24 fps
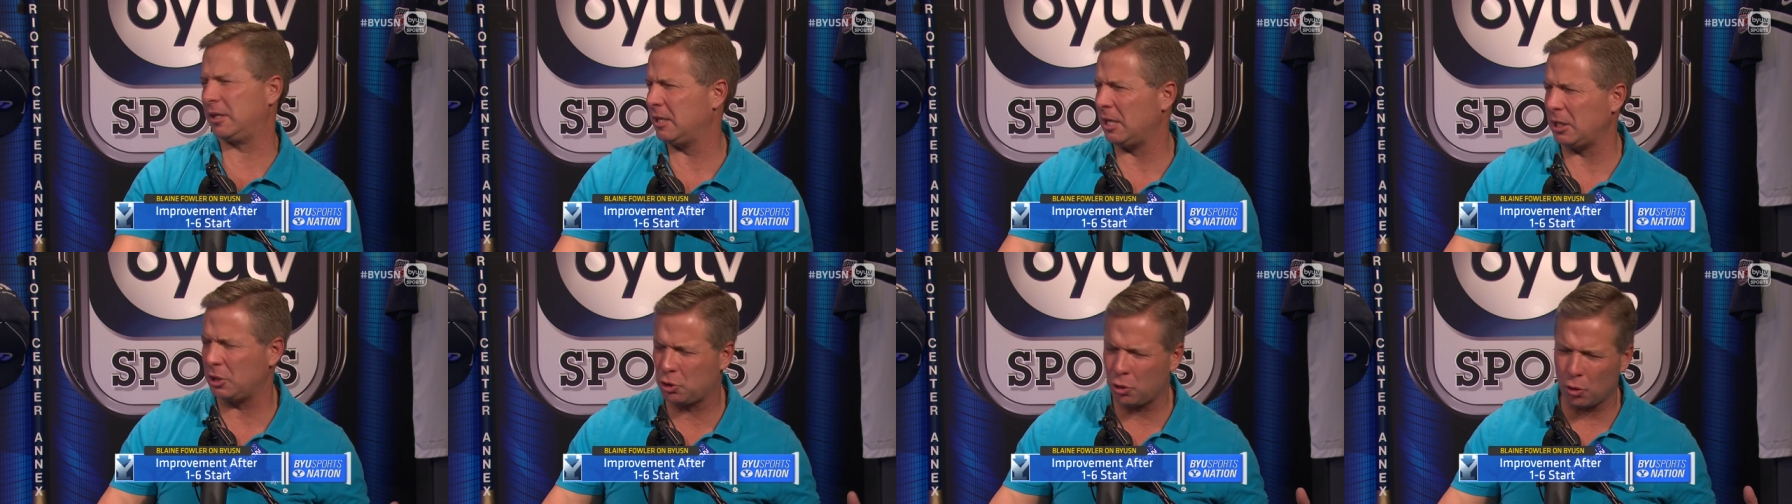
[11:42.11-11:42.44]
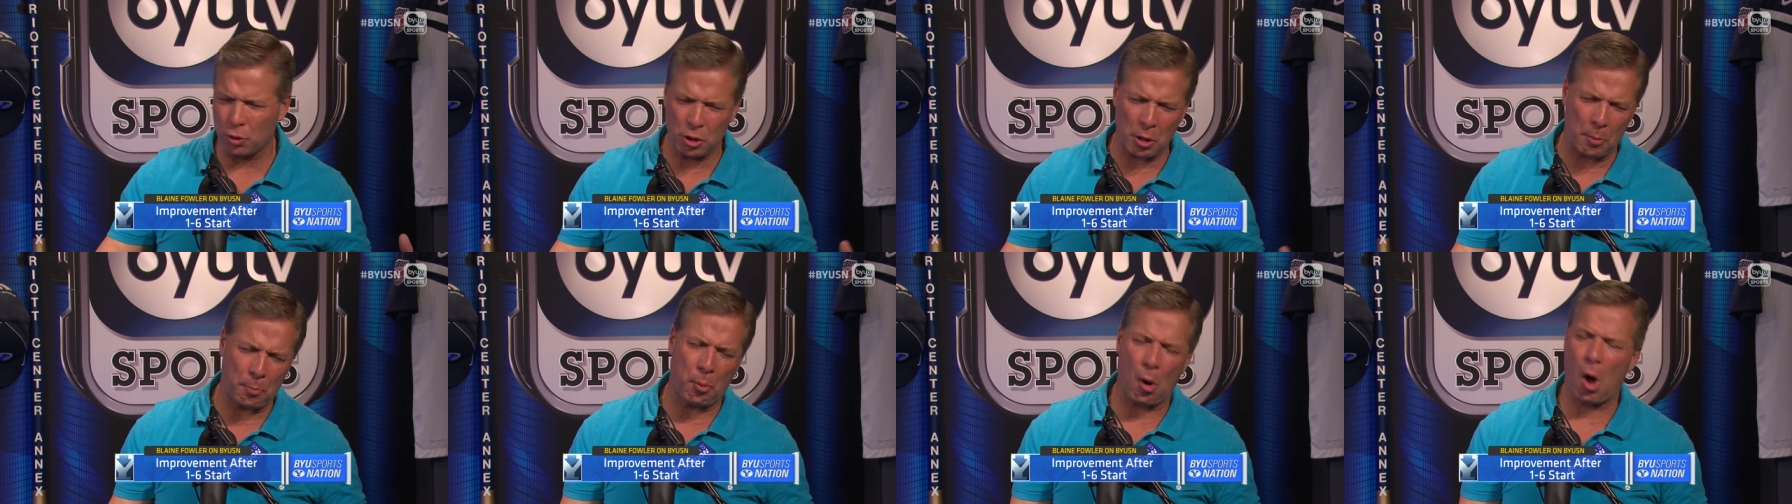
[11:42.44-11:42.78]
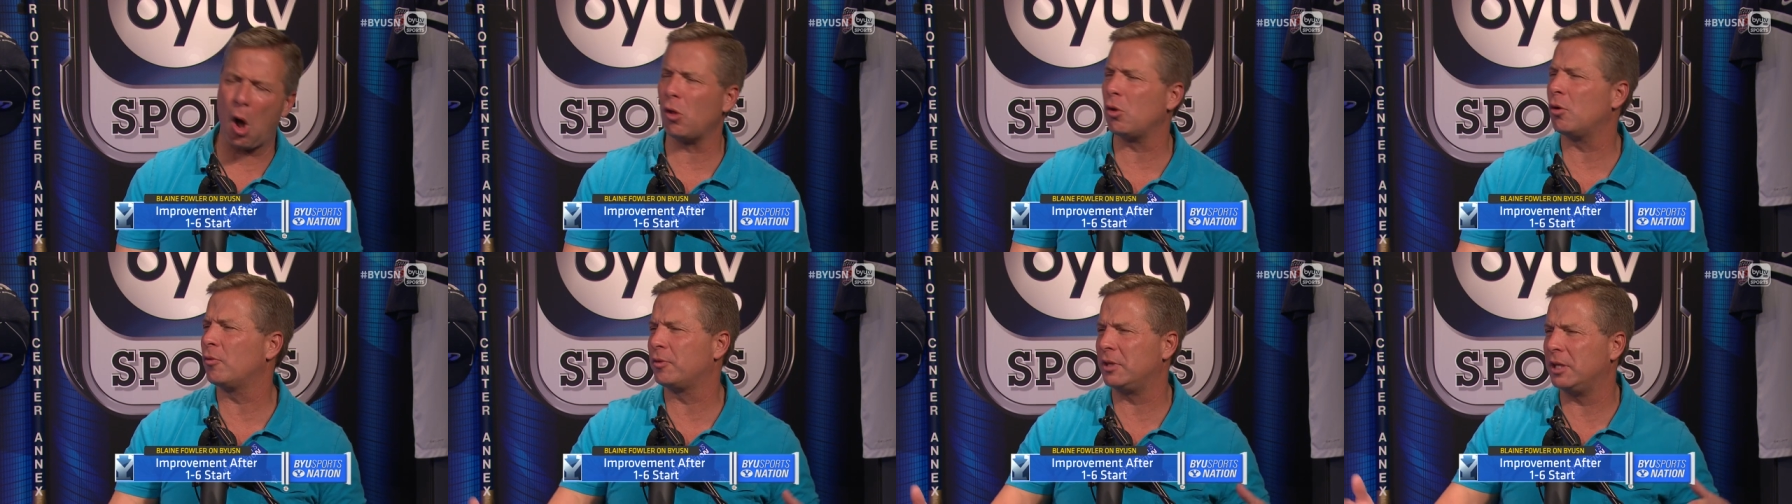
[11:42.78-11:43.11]
They turn the
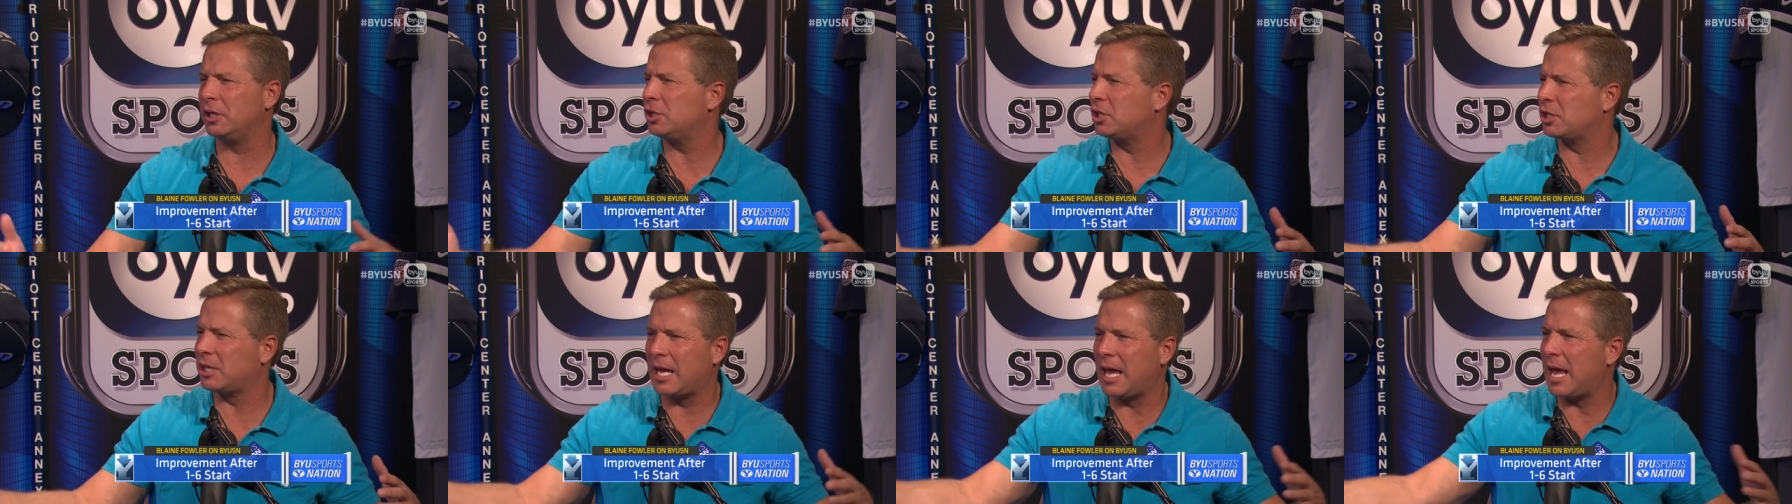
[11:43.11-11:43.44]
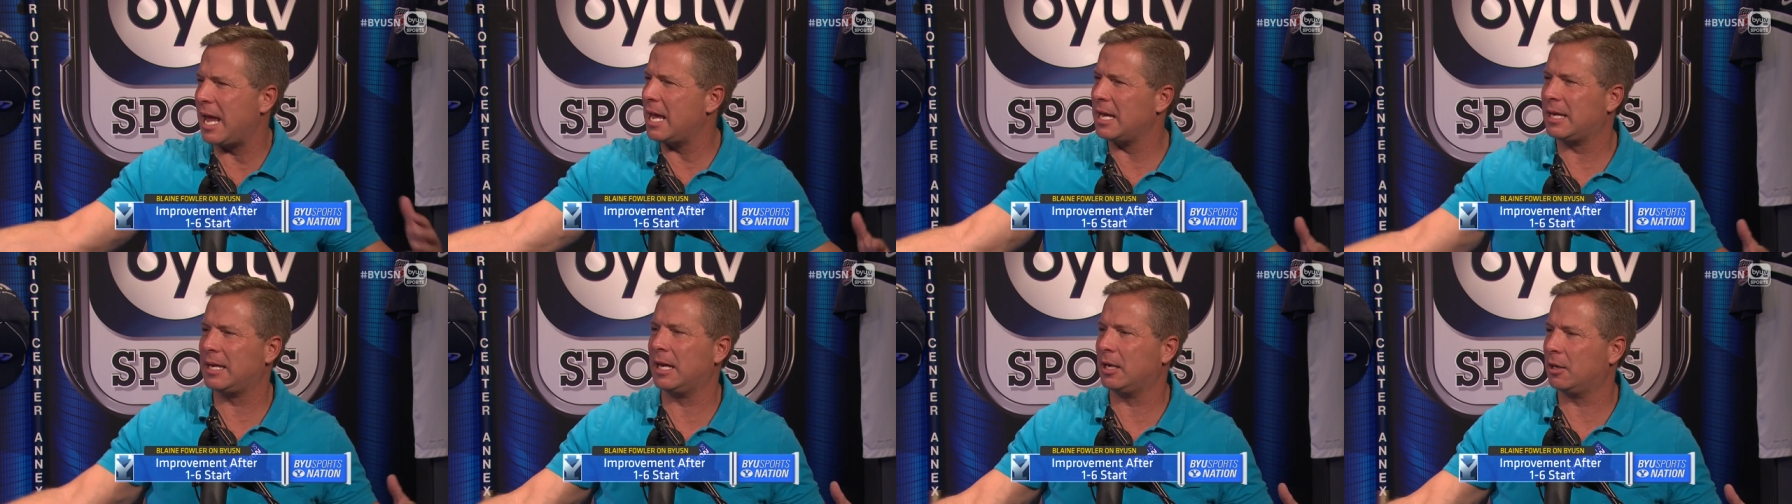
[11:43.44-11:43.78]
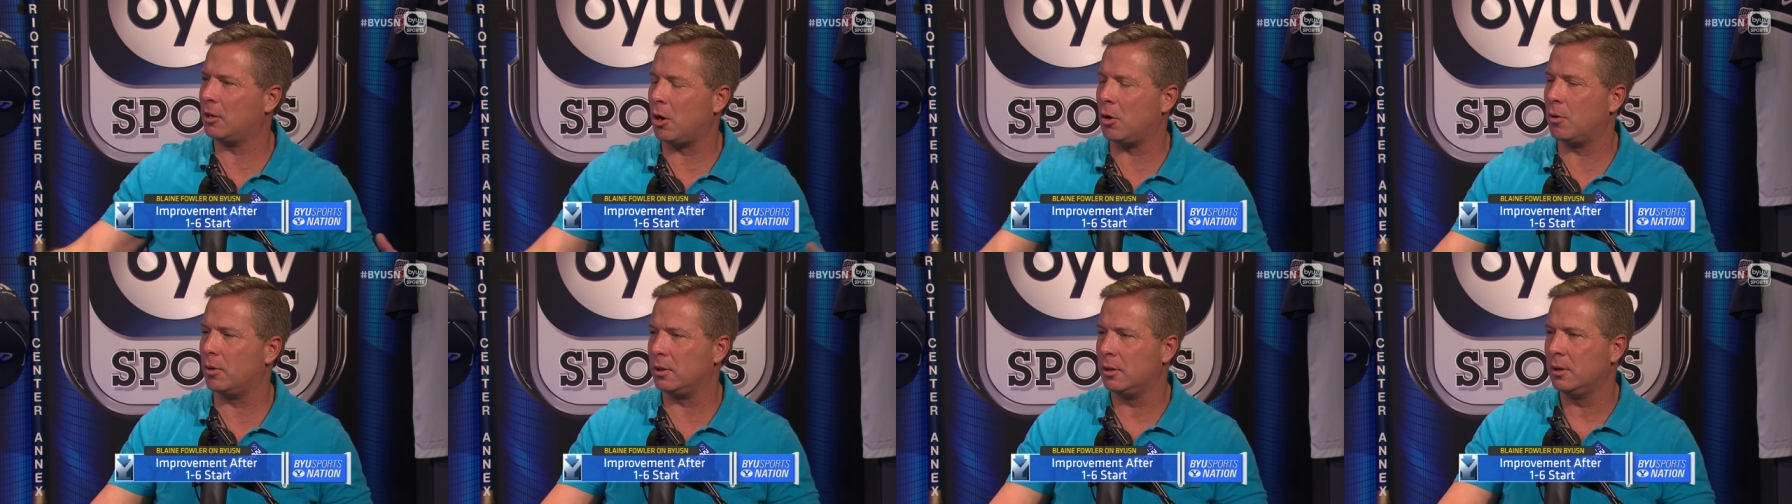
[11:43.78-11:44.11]
ball over. They just can't get
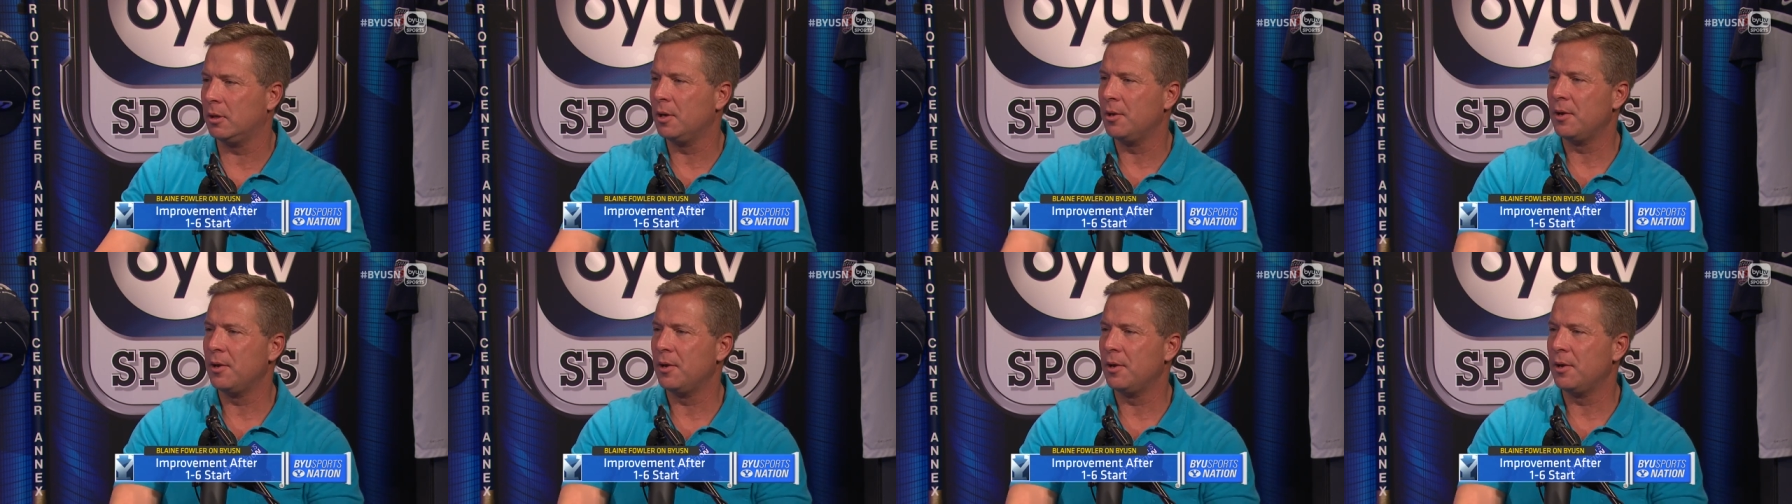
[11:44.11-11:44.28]
going.